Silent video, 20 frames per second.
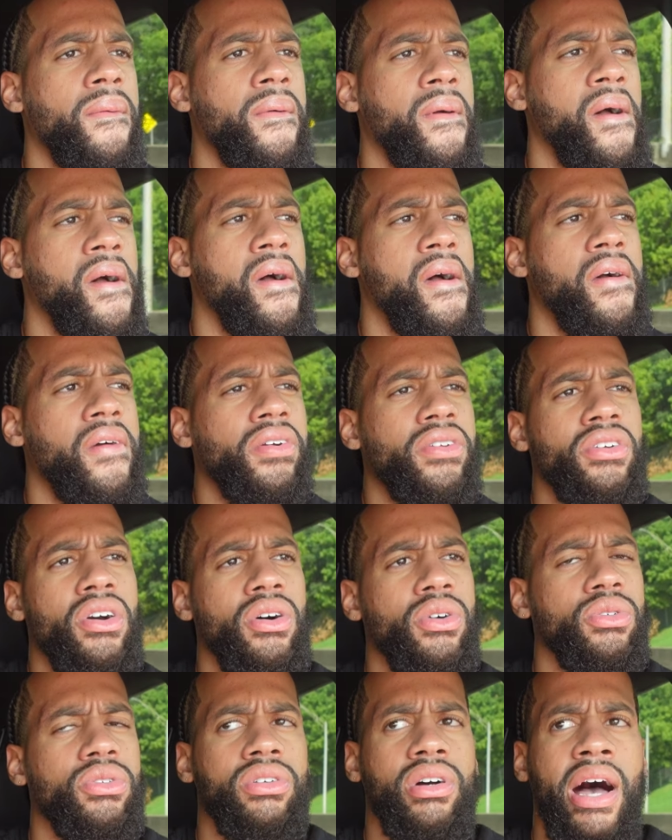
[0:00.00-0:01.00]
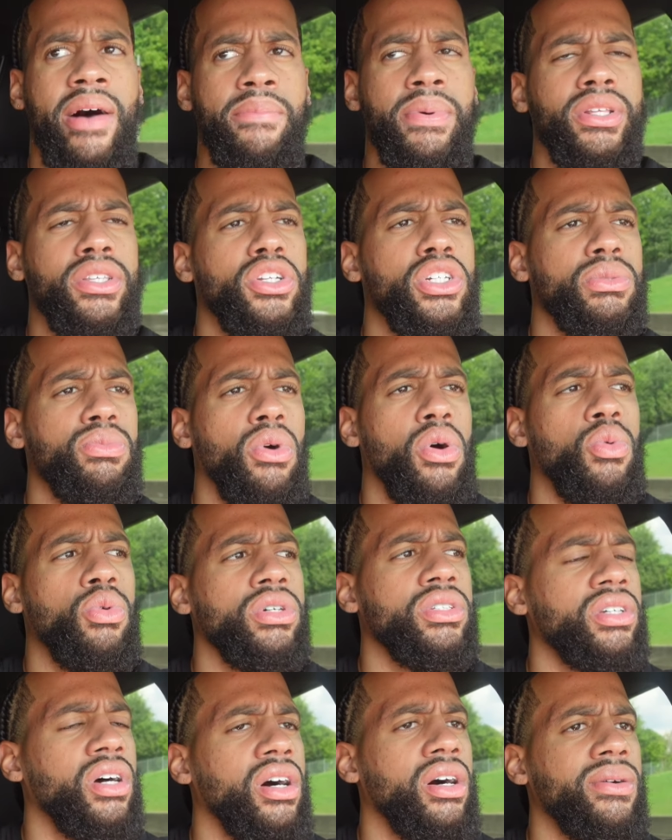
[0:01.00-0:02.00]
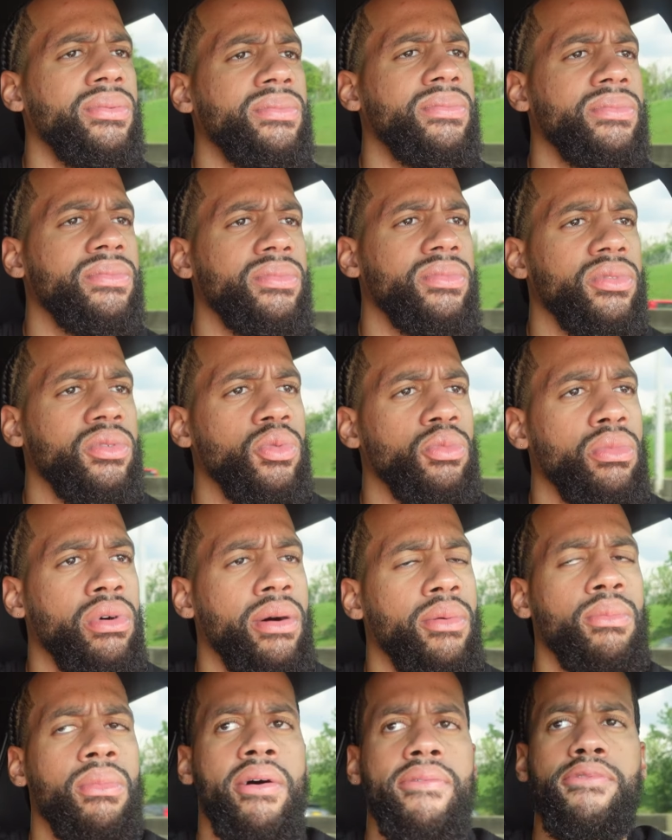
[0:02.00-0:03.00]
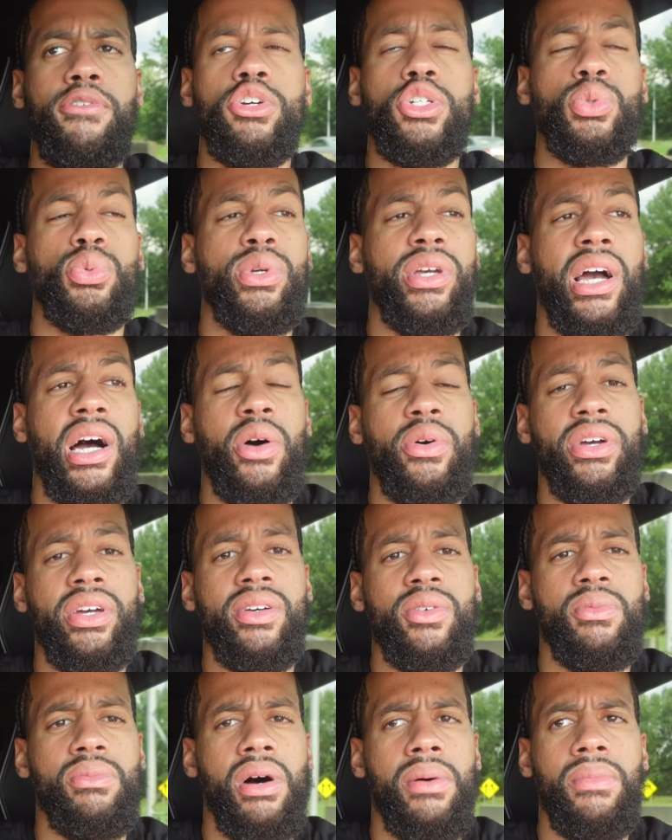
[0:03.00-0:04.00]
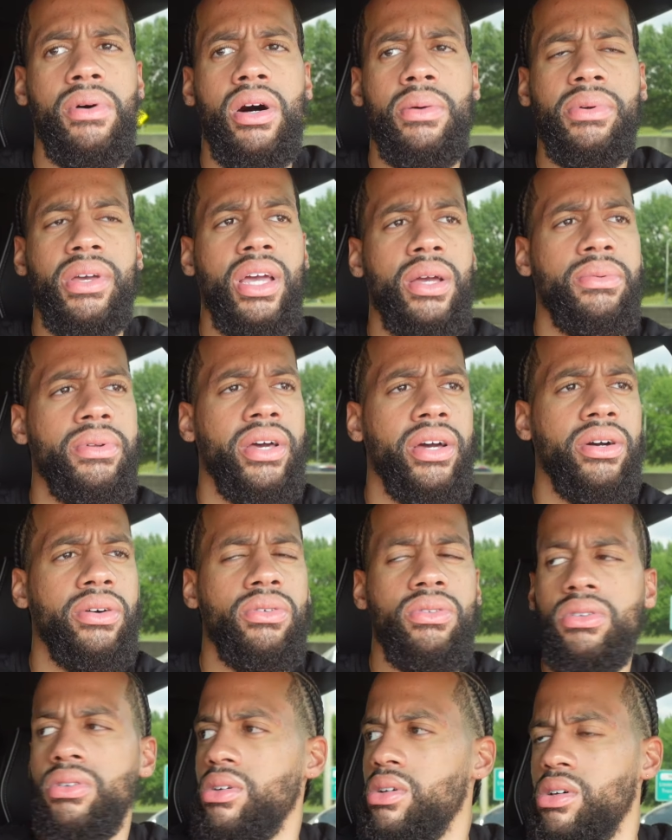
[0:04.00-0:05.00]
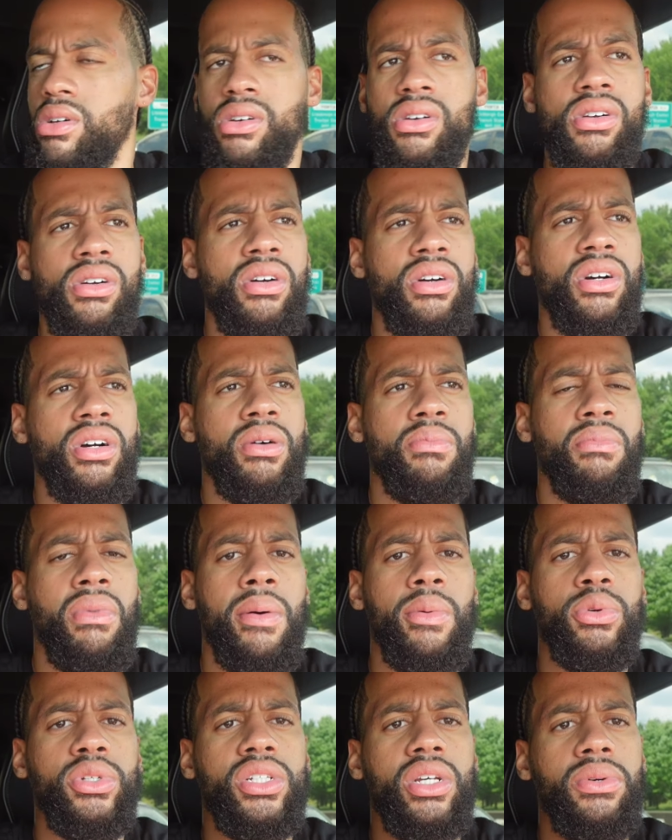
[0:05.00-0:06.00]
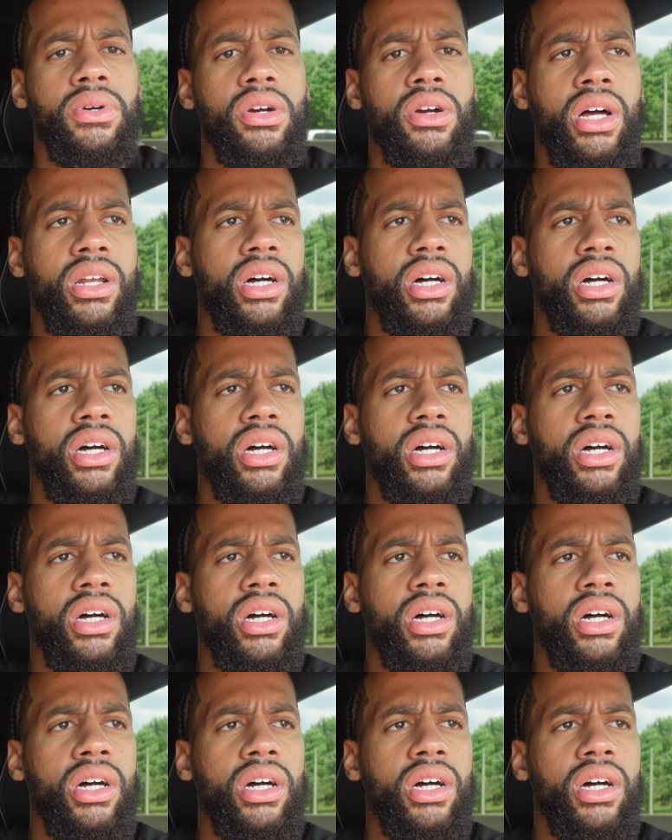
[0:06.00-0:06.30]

Uh, you know, I've been to this mall one time. My, my first week out here, when my mom came down what's up, girl?